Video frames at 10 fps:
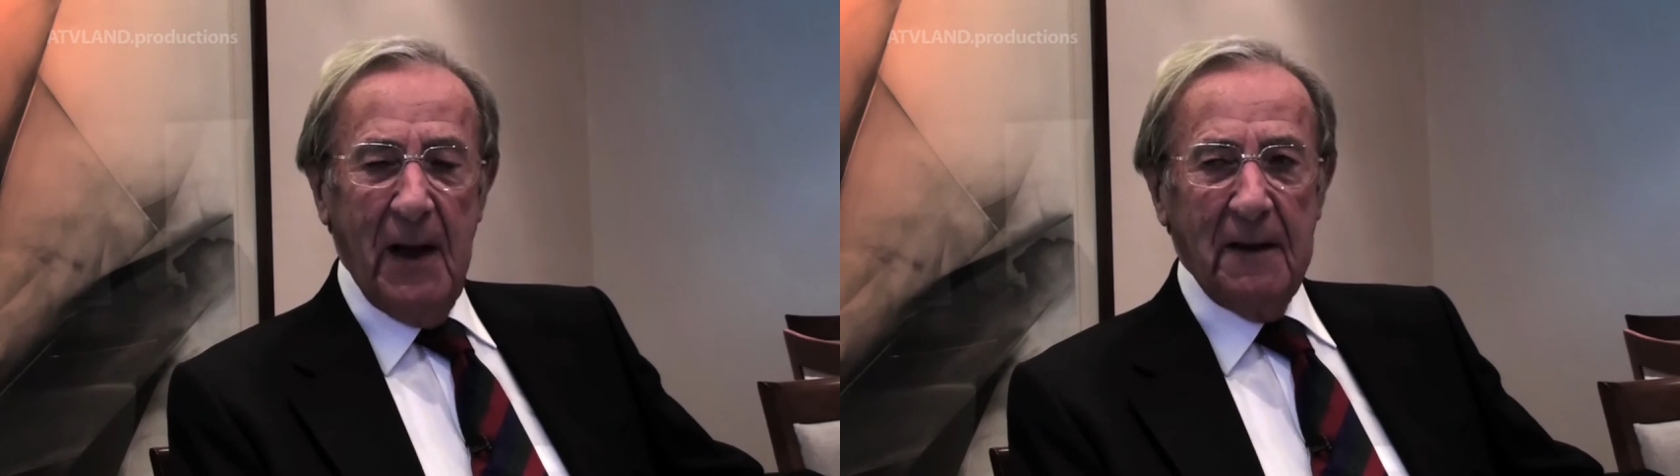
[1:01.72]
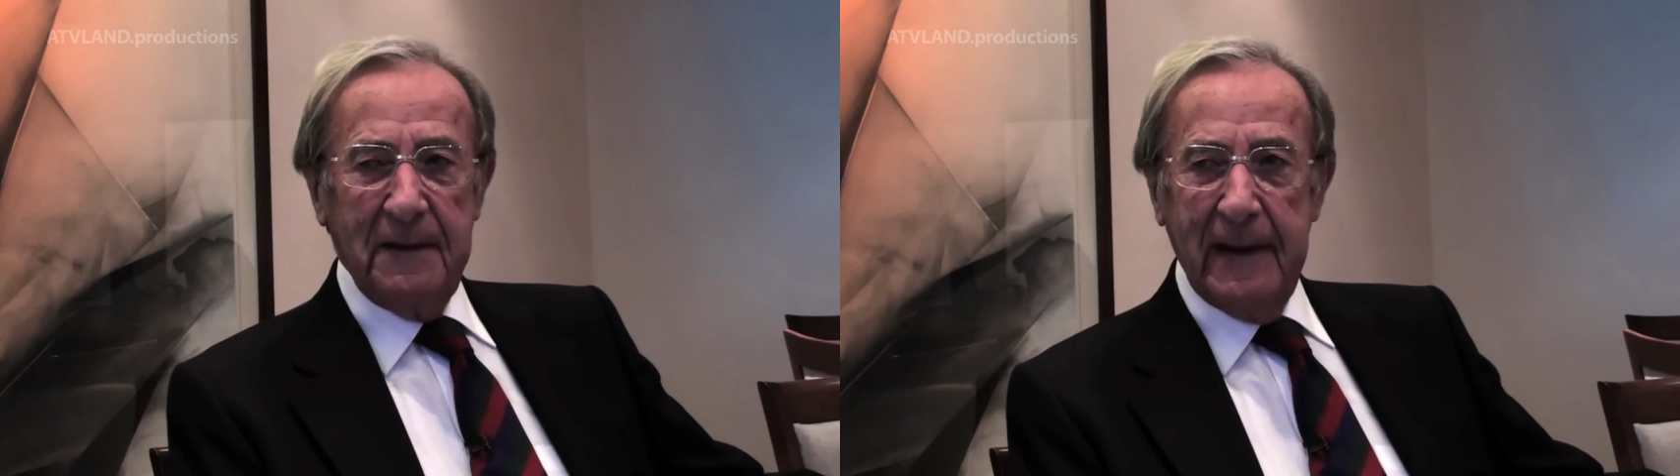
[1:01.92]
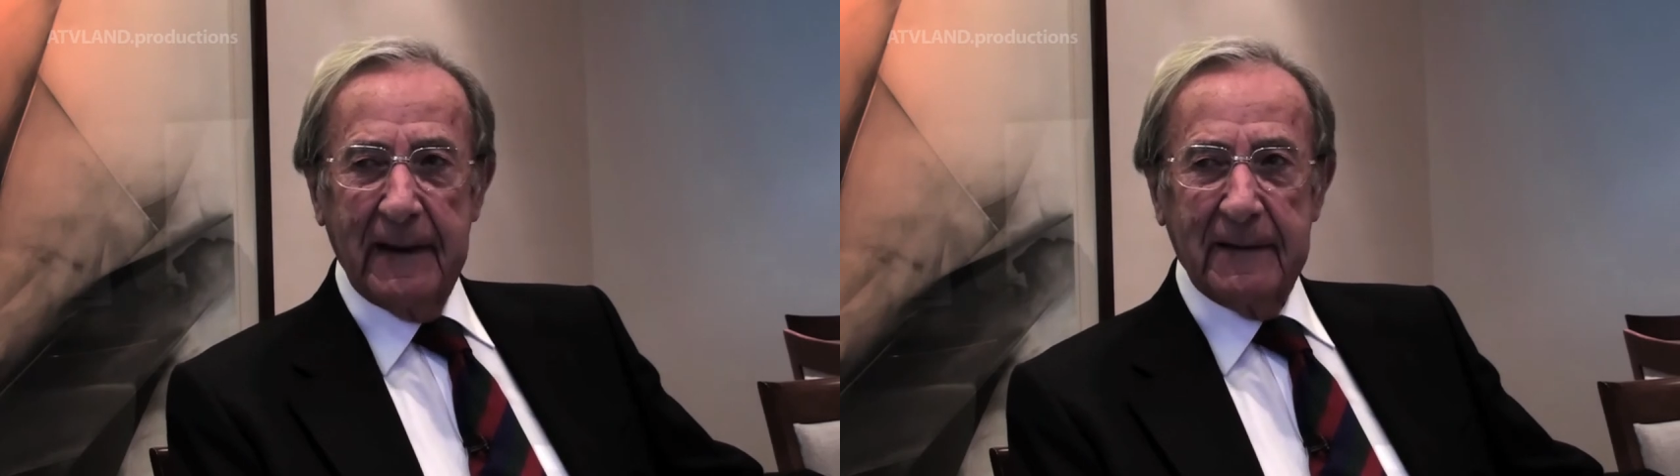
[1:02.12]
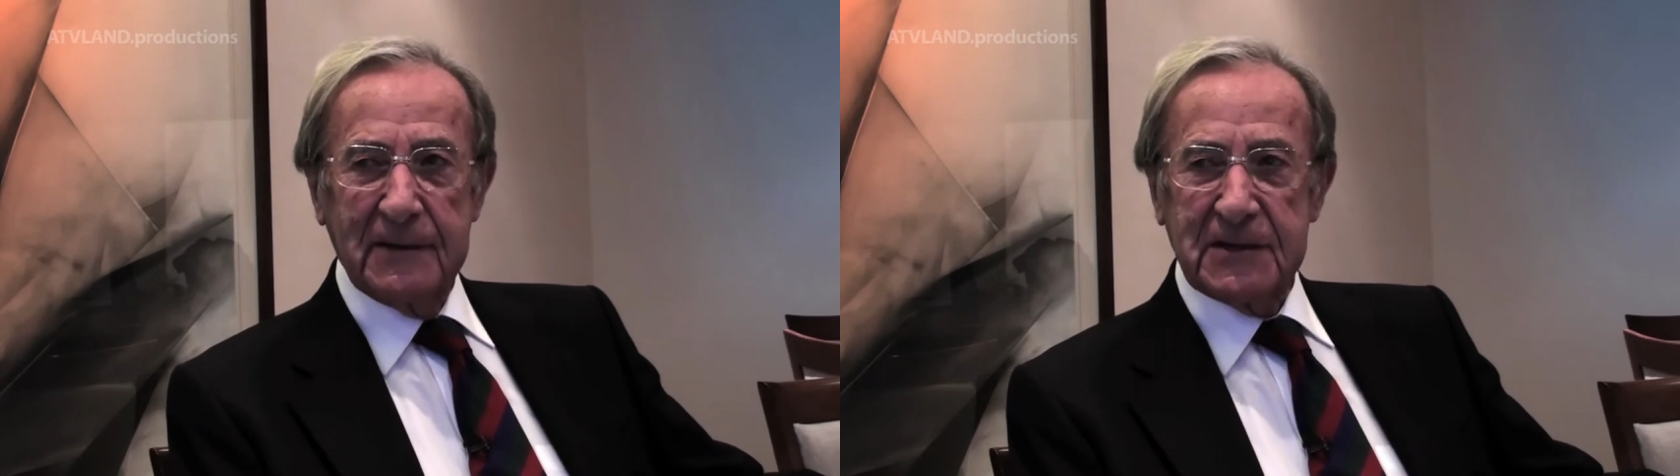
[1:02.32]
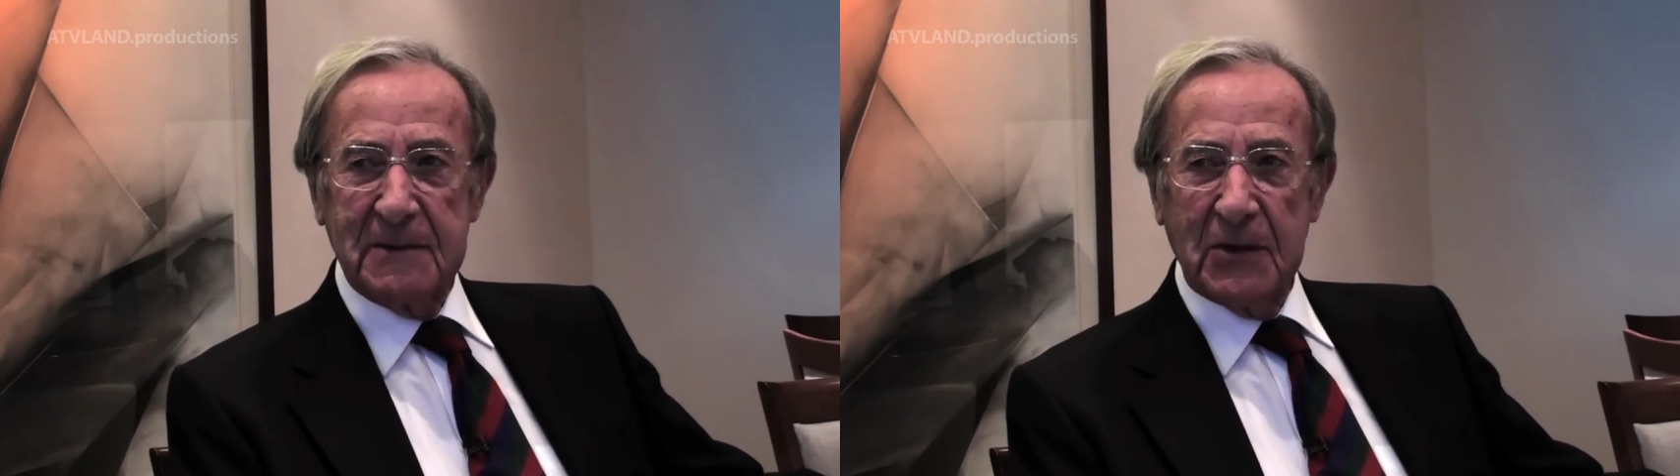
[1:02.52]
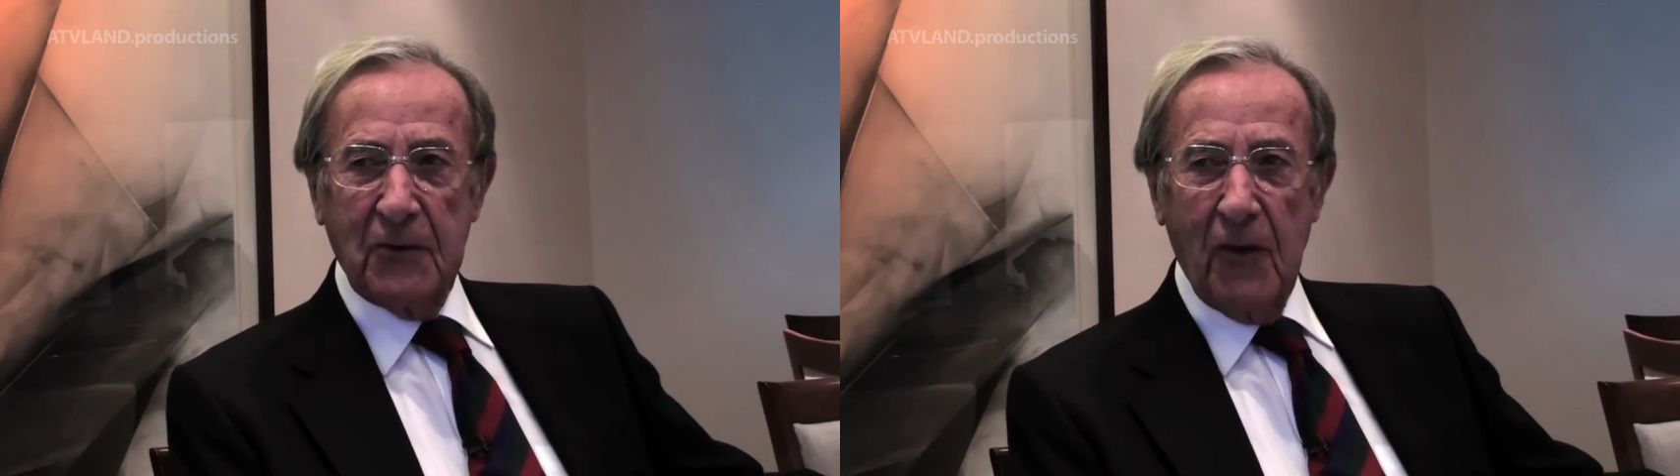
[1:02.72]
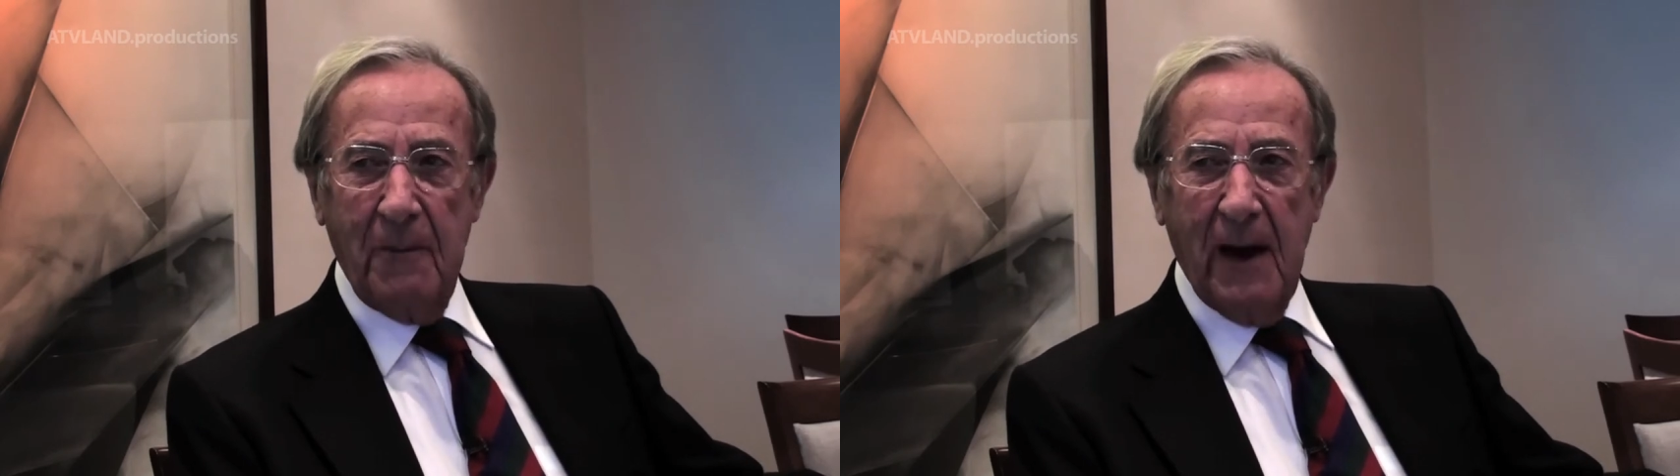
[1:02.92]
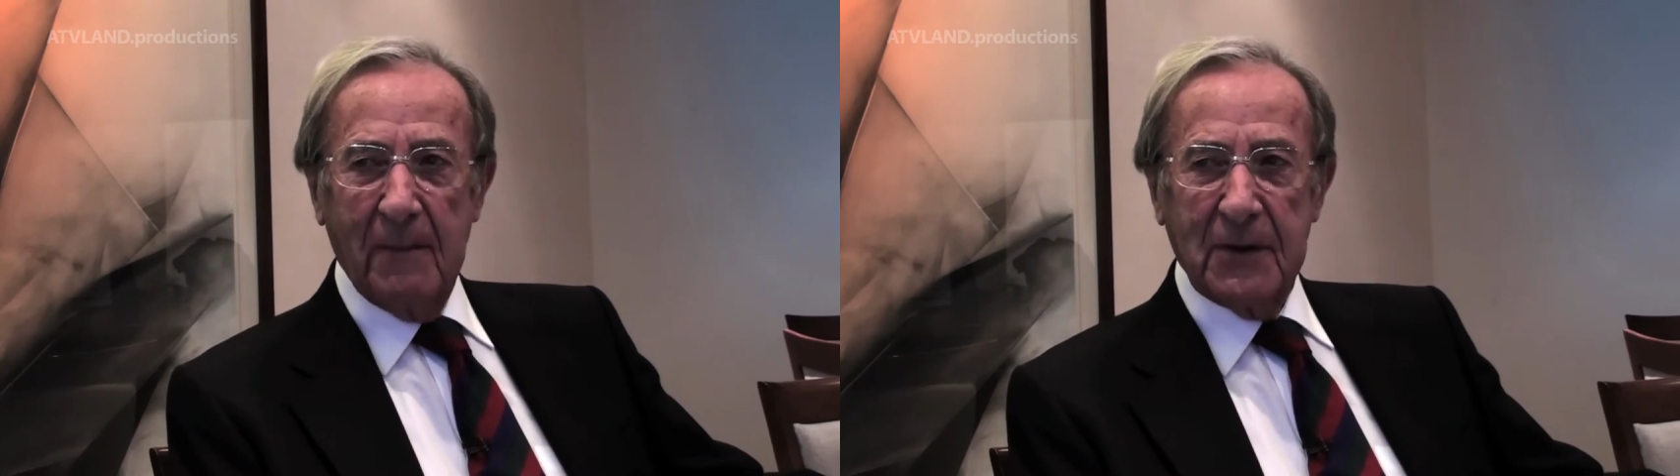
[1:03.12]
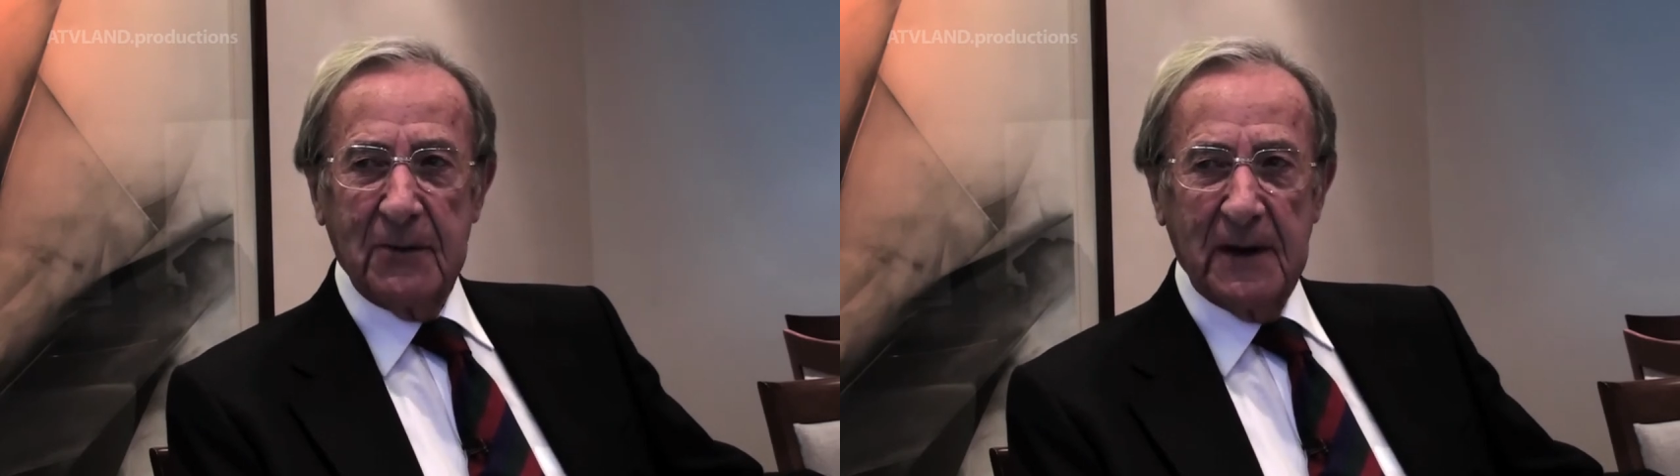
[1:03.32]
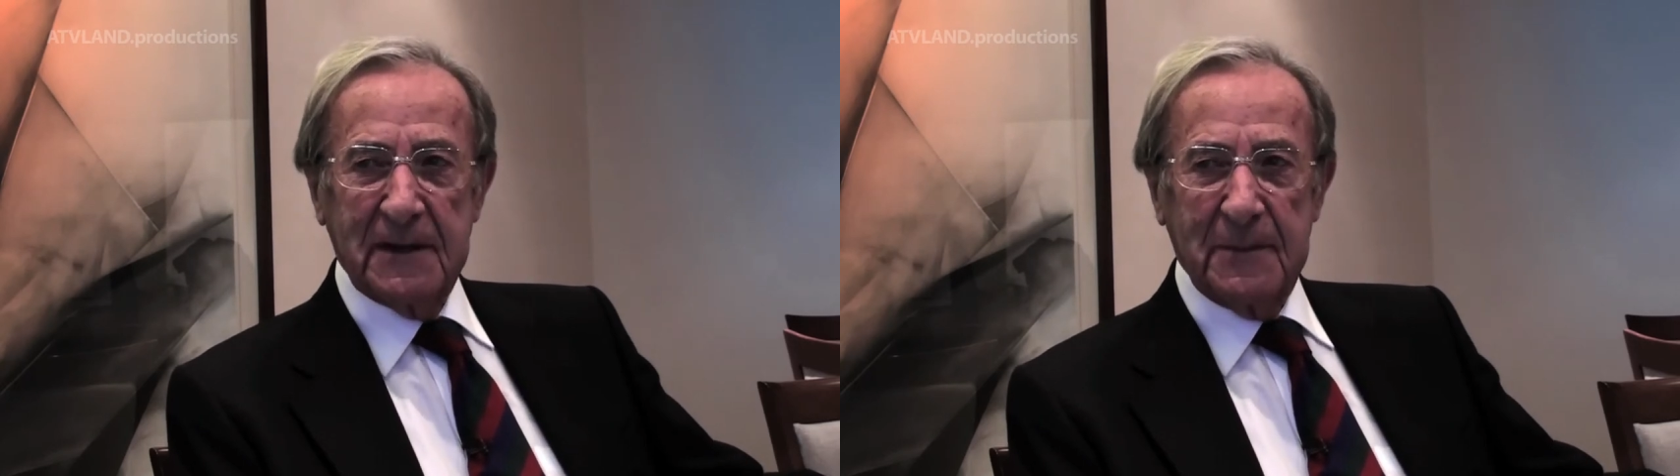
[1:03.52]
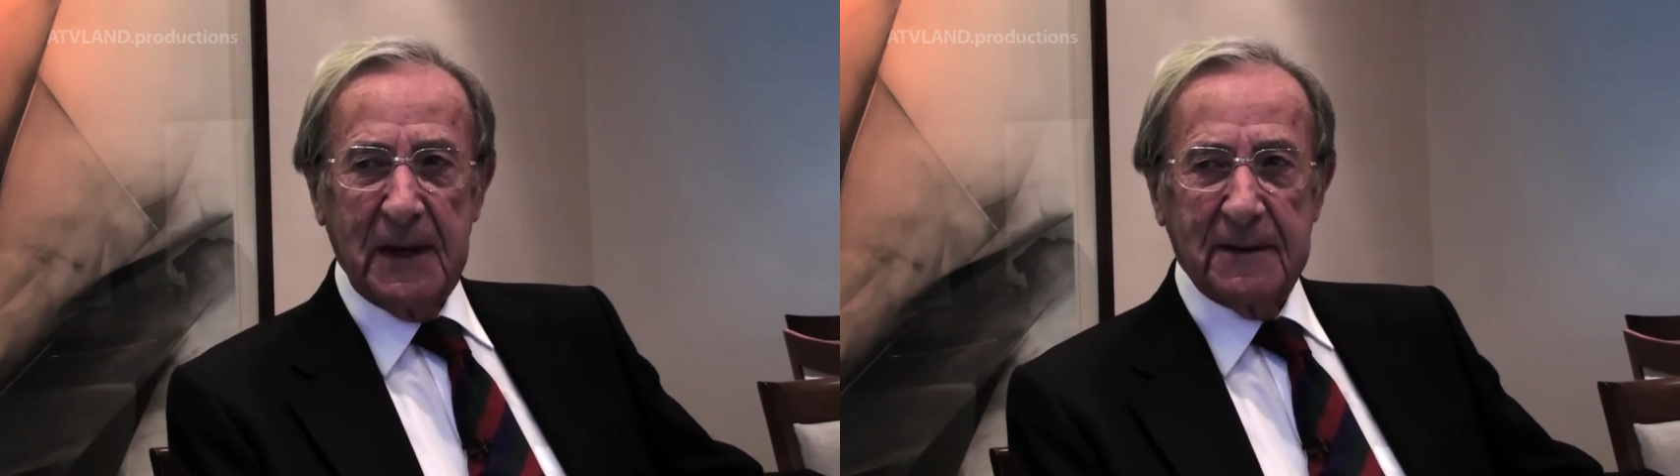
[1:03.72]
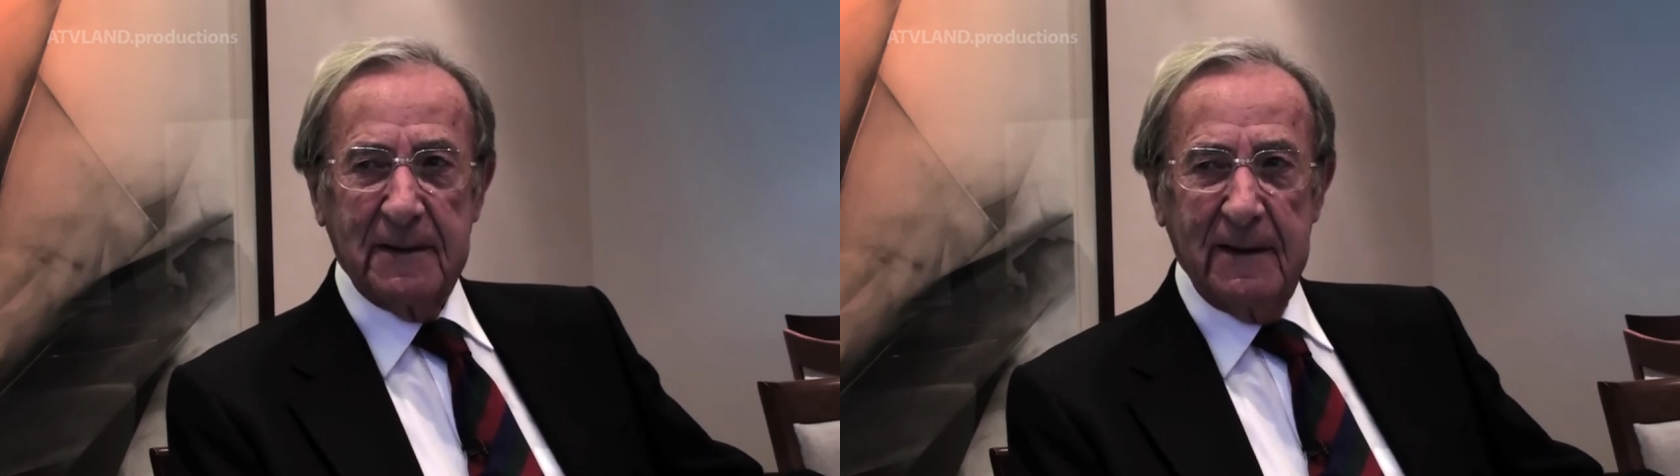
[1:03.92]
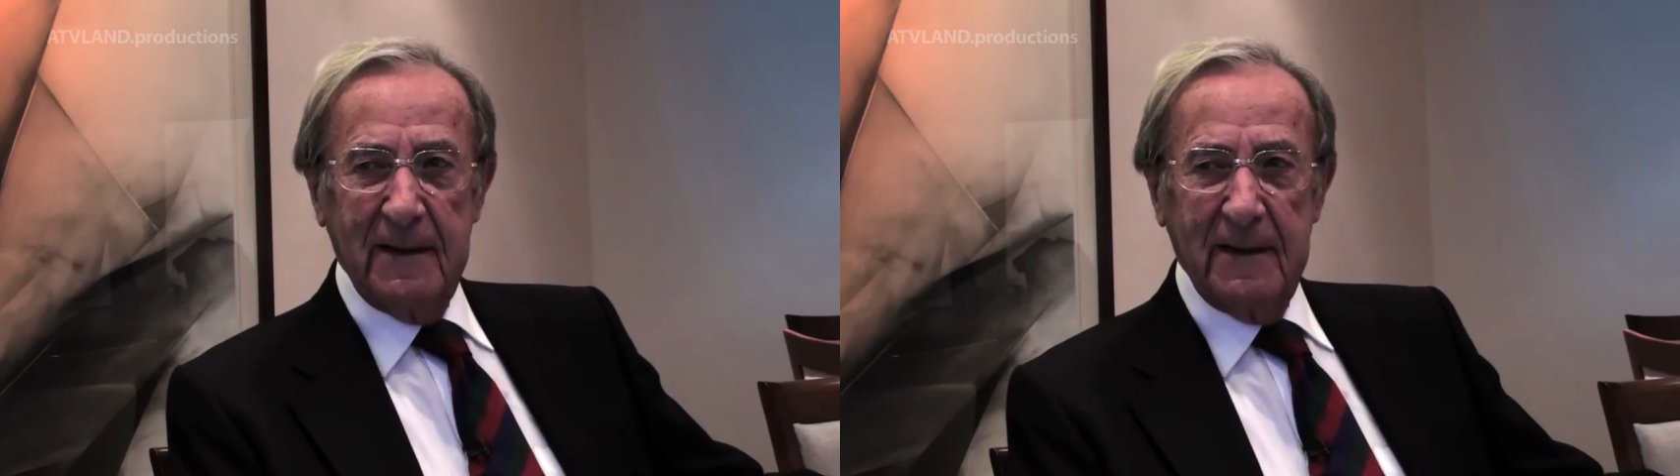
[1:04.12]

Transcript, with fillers: Parnell seemed to crop up quite a bit.